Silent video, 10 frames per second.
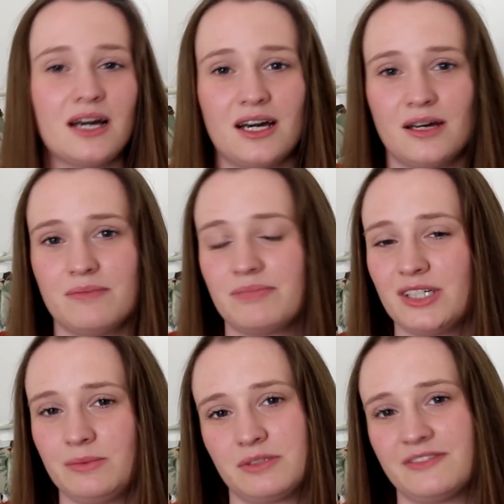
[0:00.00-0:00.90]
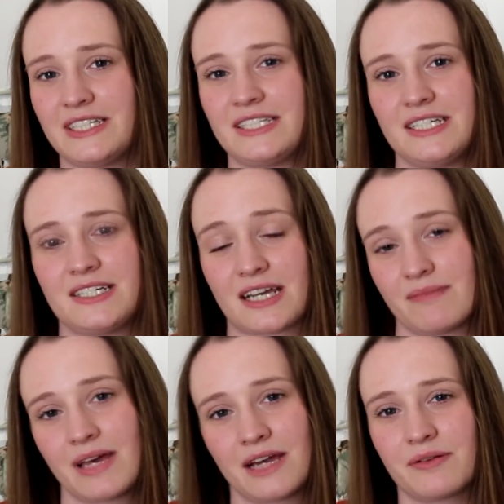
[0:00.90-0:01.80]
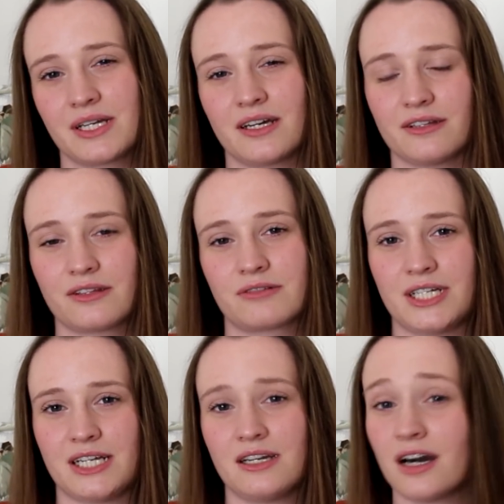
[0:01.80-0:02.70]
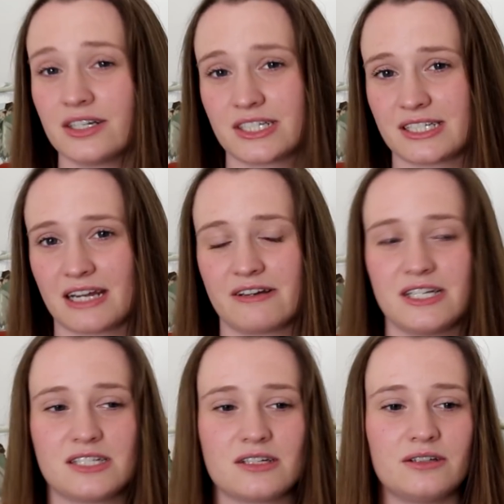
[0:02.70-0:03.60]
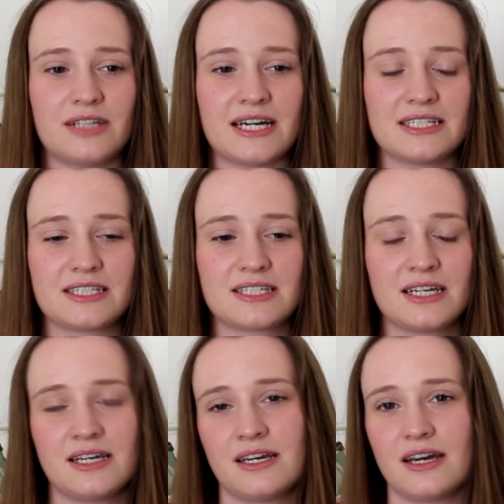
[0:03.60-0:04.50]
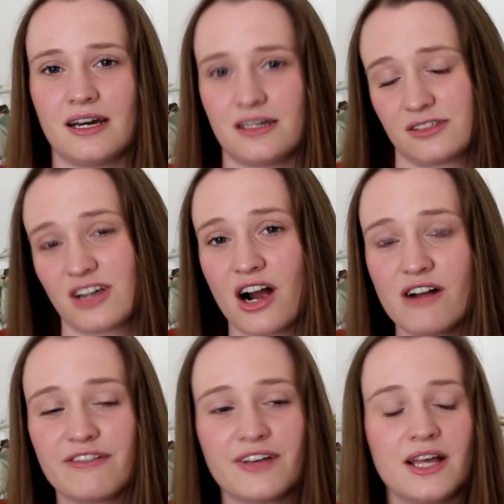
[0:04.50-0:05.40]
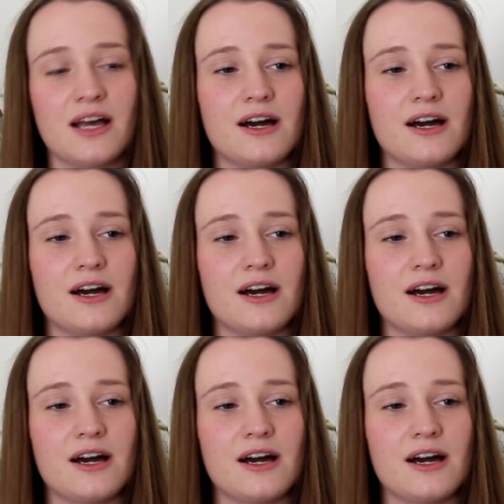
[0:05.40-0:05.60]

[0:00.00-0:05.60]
Um, Bloomsbury Vintage and Penguin are the three largest areas on that uh, graph.